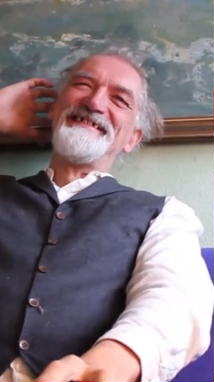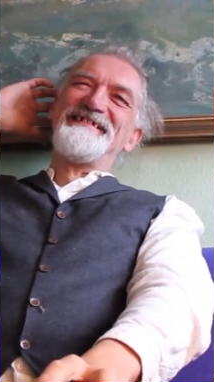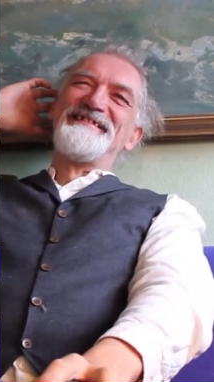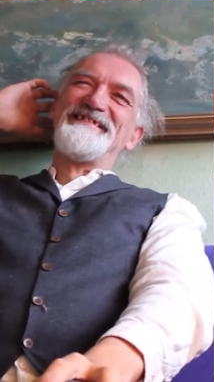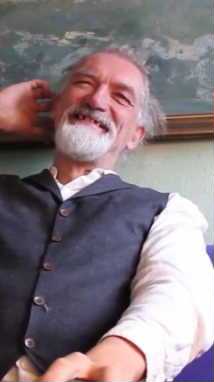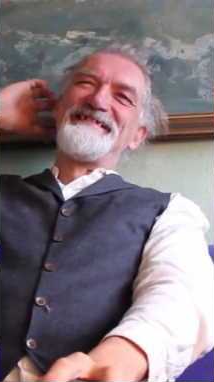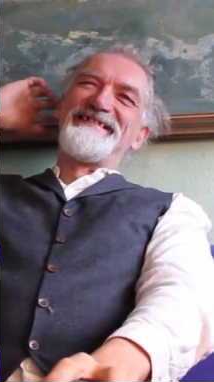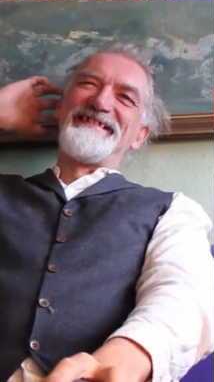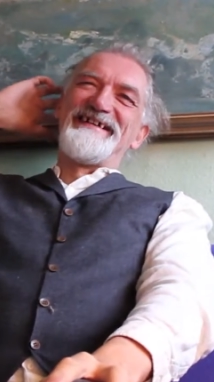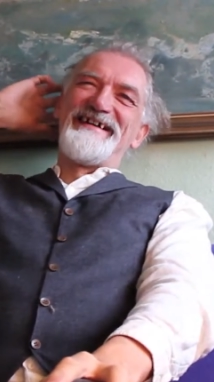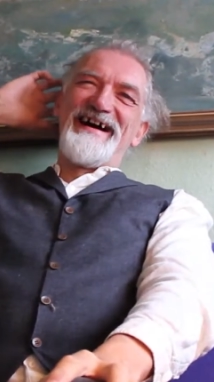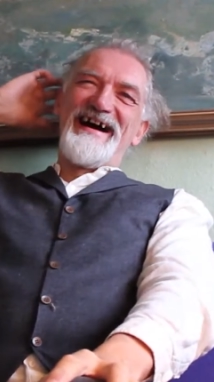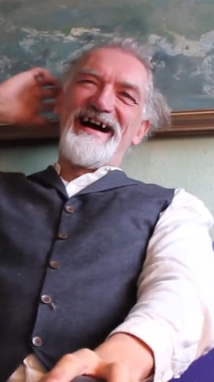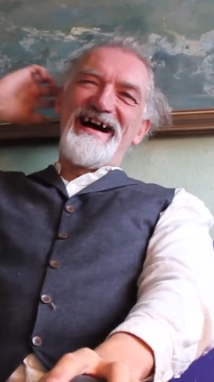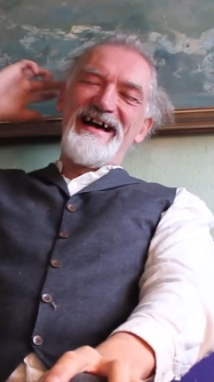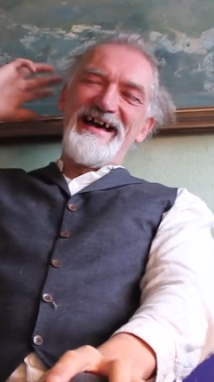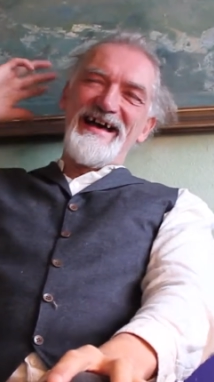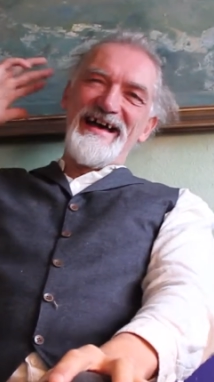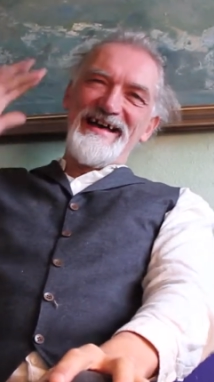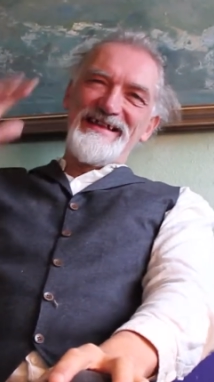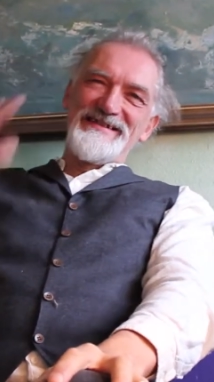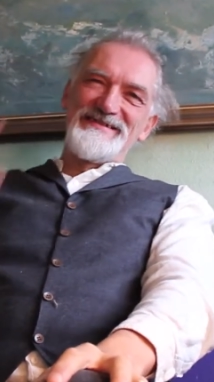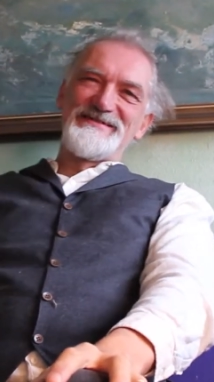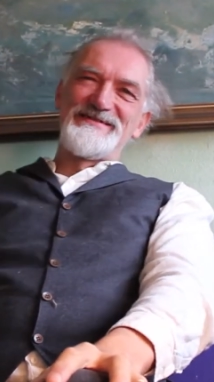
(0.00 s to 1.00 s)
So I
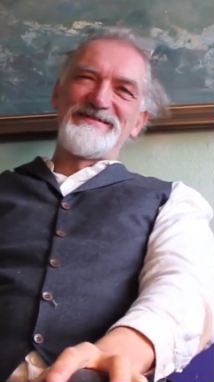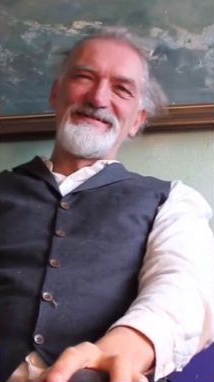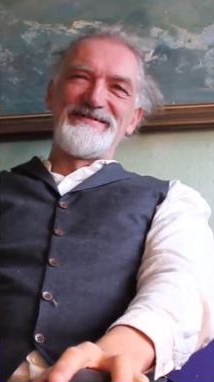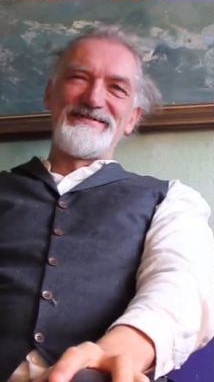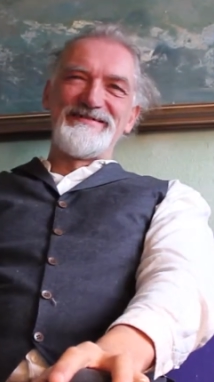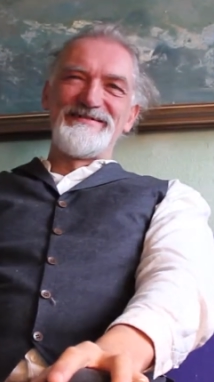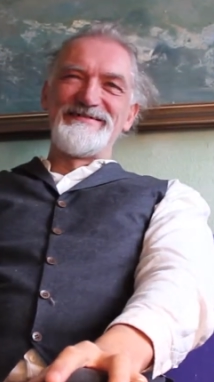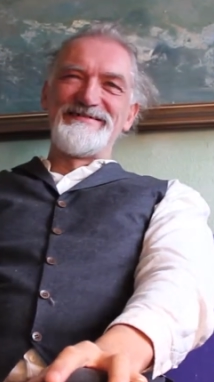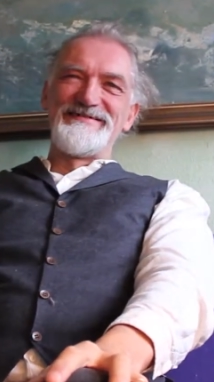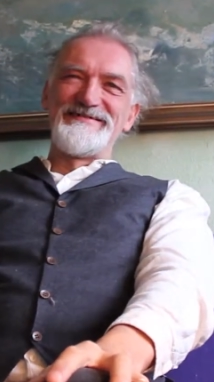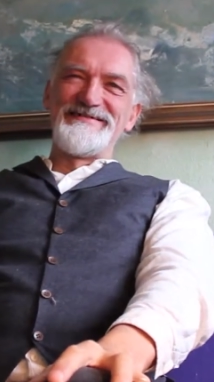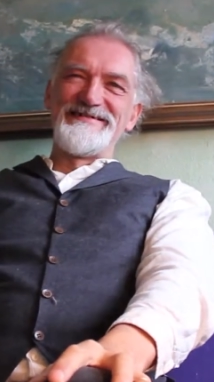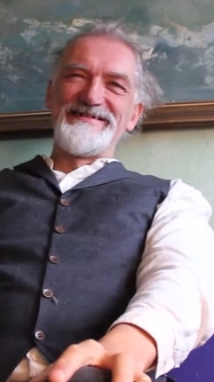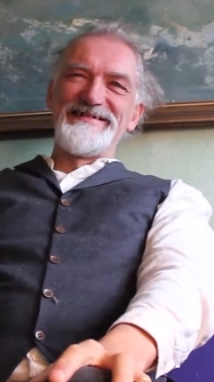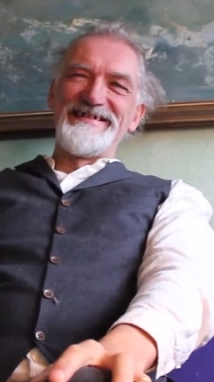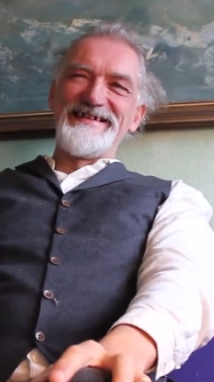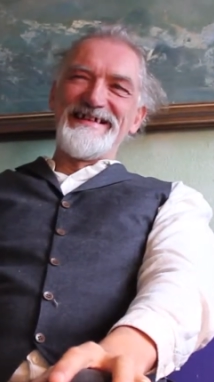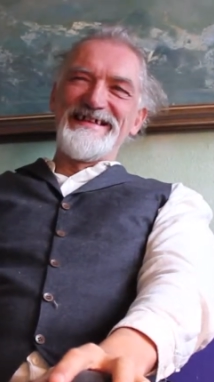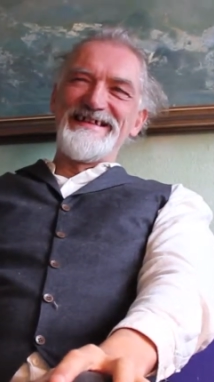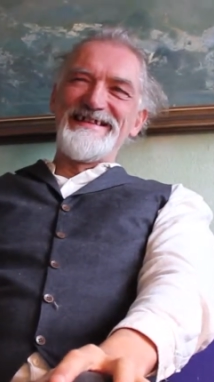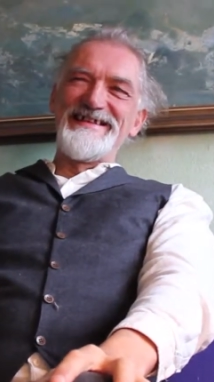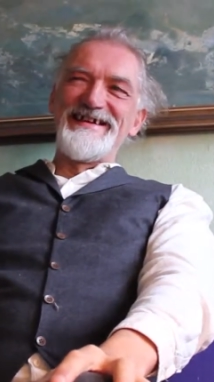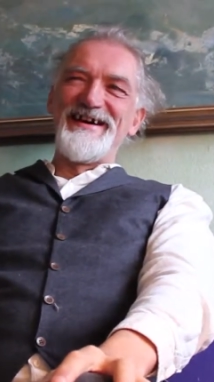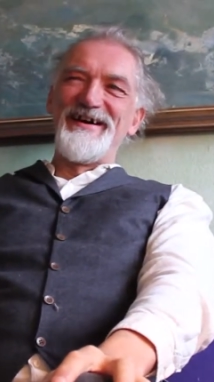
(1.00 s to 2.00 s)
had to,
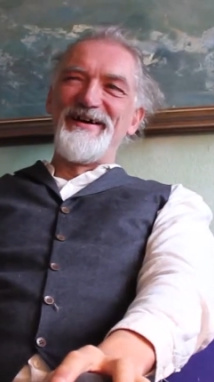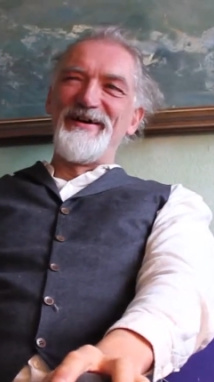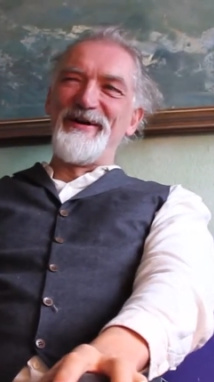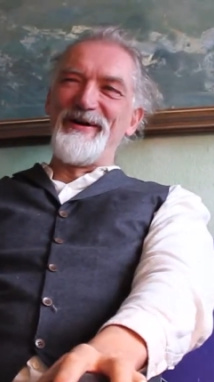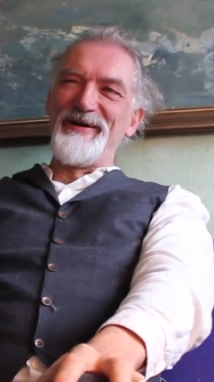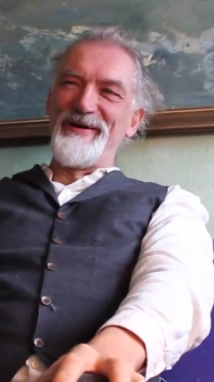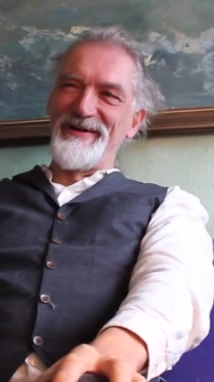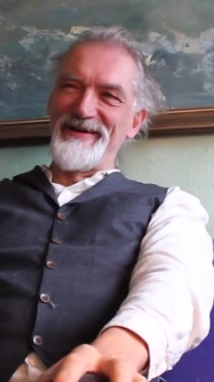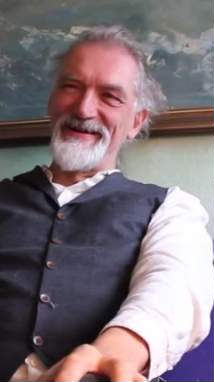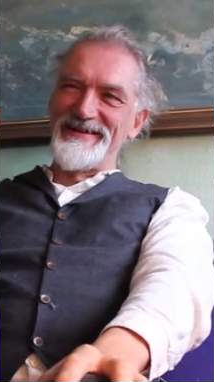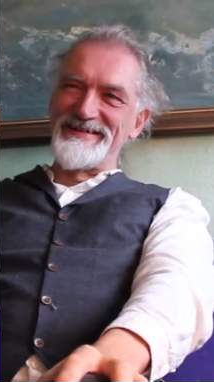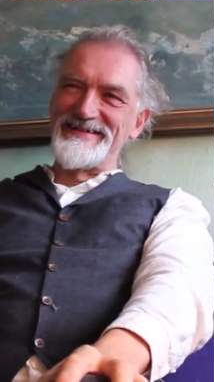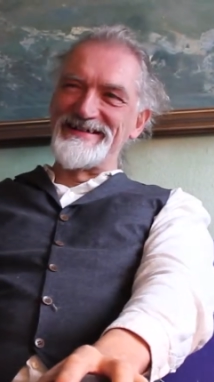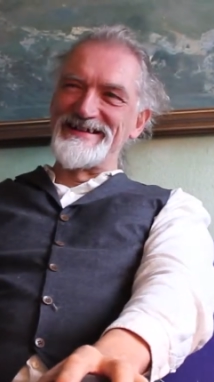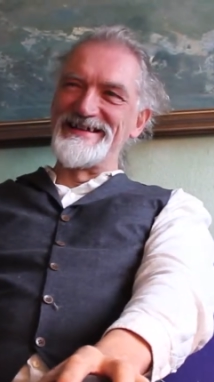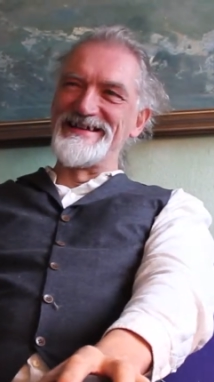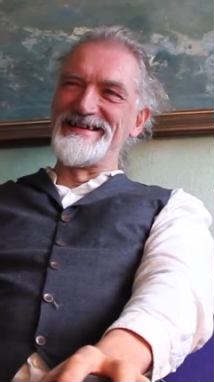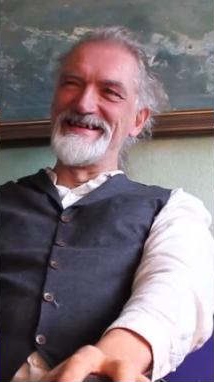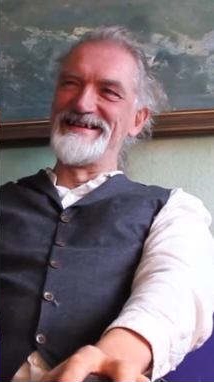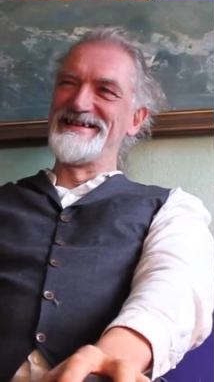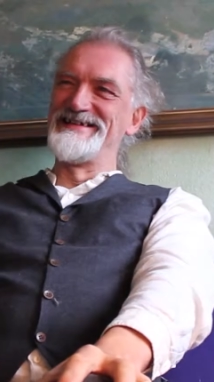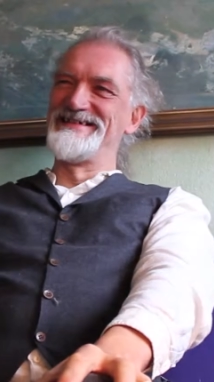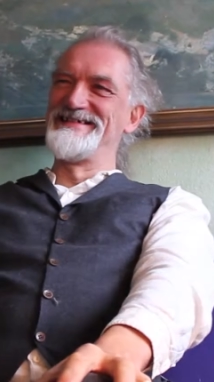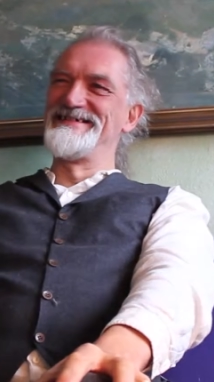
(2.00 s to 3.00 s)
in a
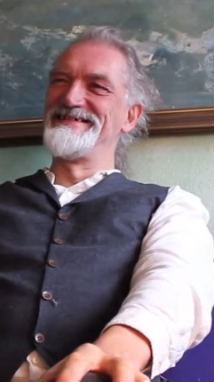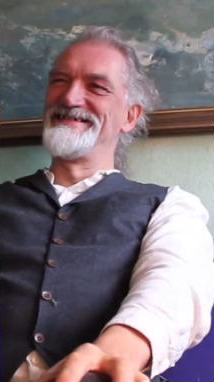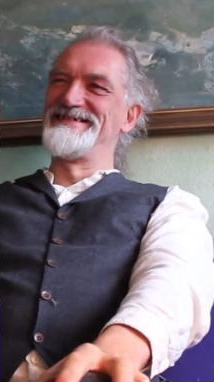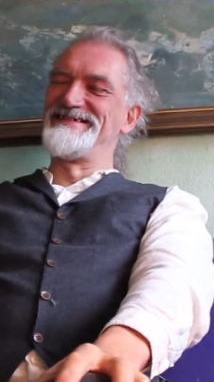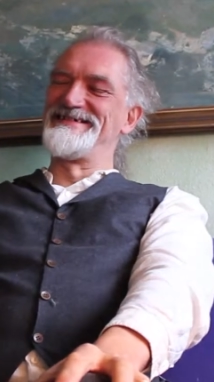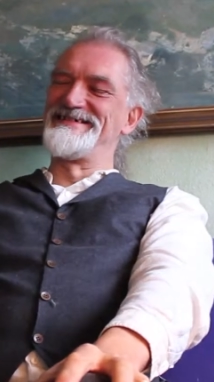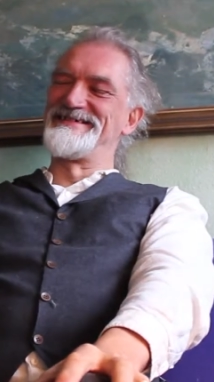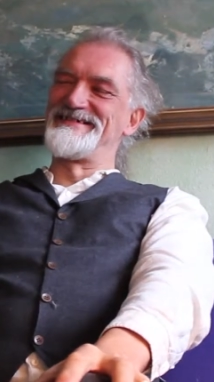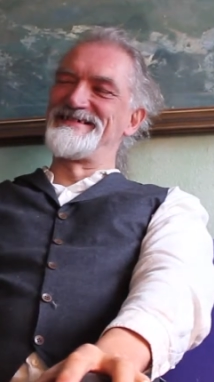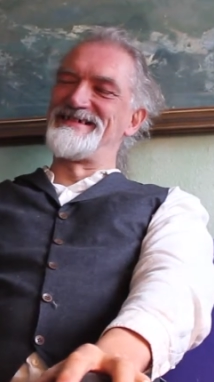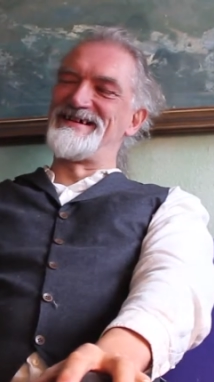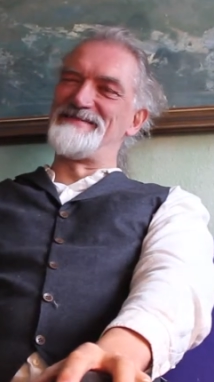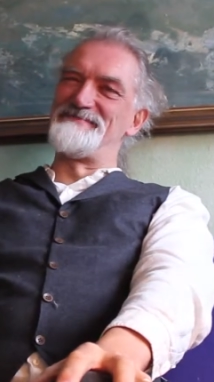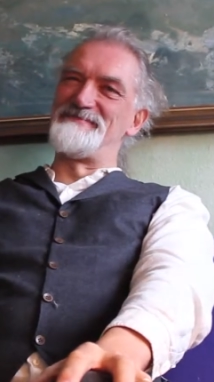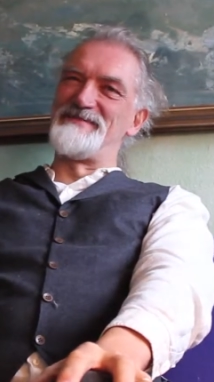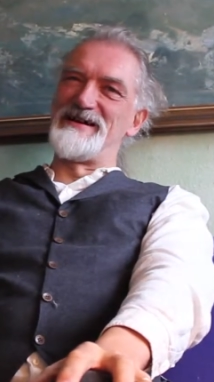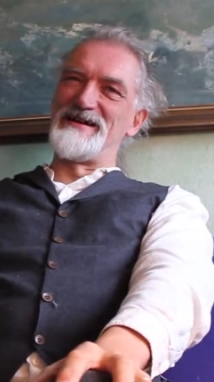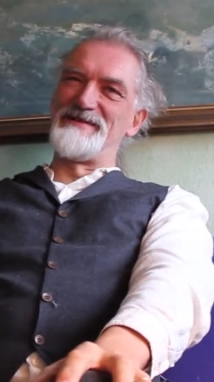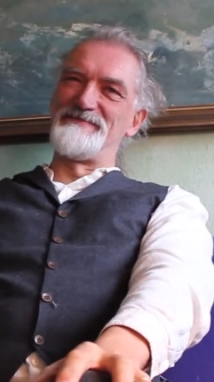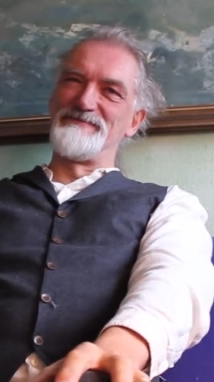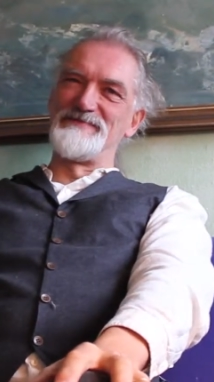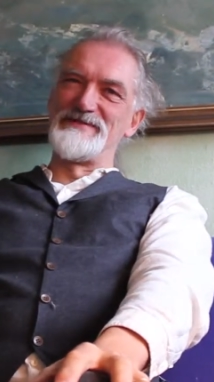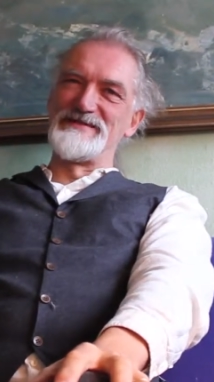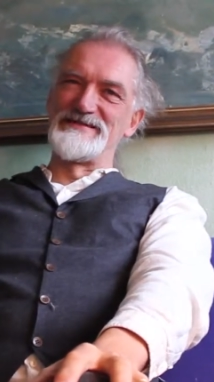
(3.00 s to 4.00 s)
hurry, come
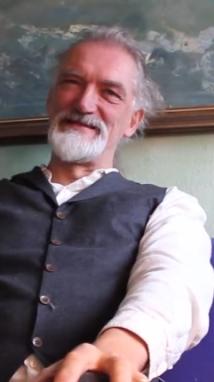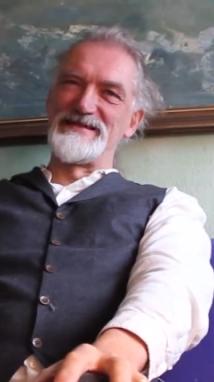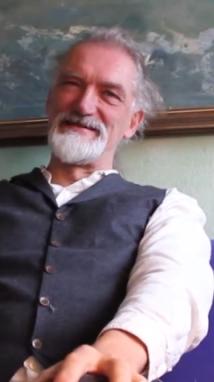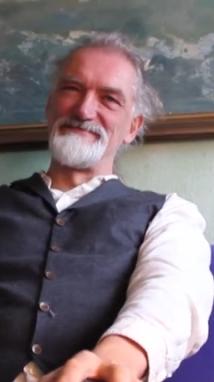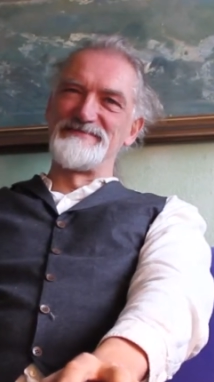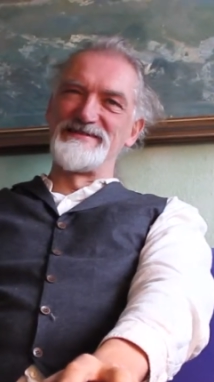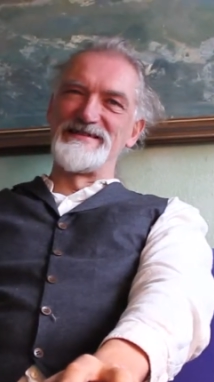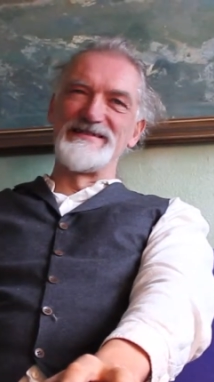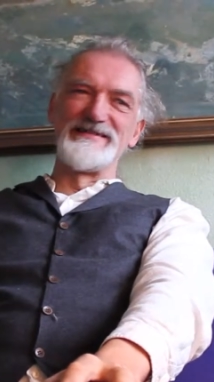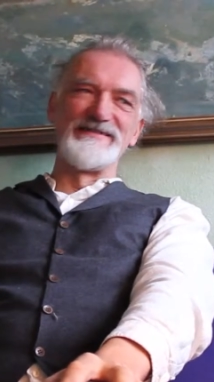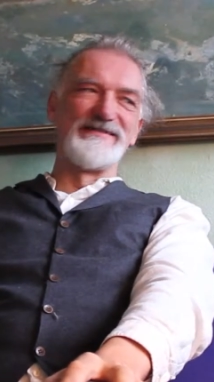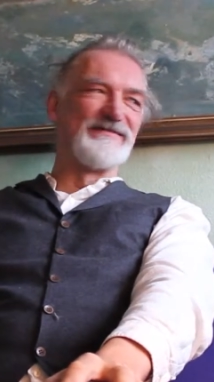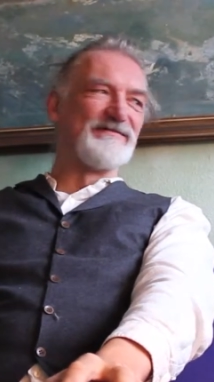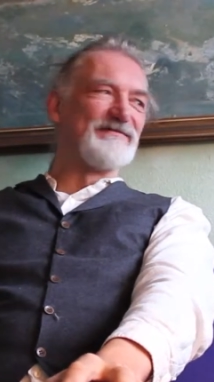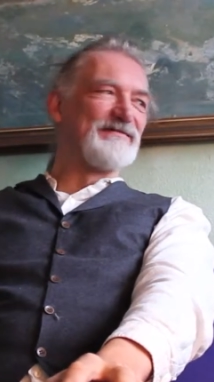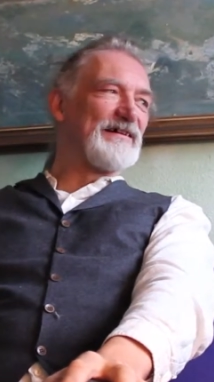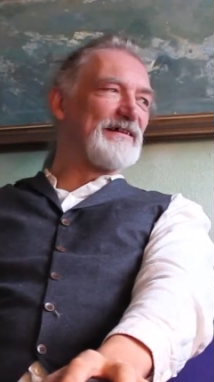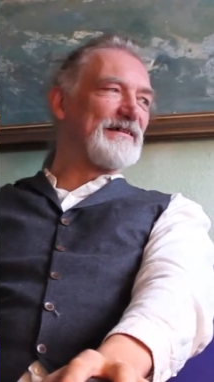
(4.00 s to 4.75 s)
up with something new.